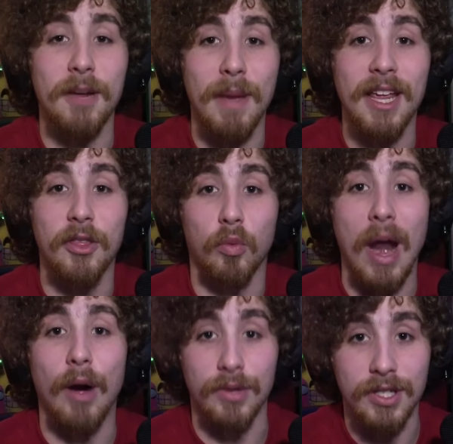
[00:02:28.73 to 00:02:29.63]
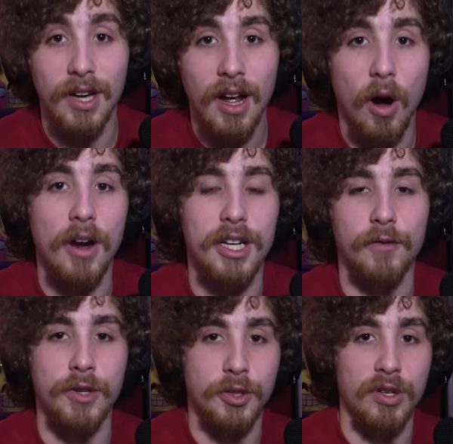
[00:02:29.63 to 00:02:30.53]
making the rounds on
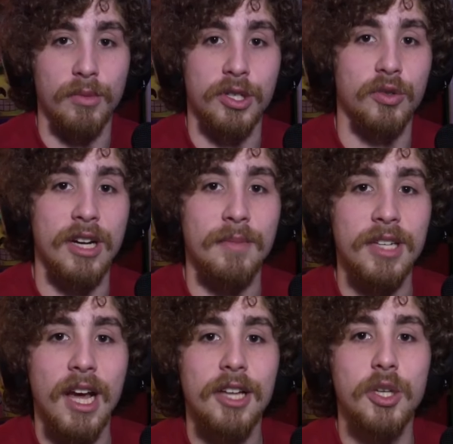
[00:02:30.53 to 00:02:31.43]
different streamer streams,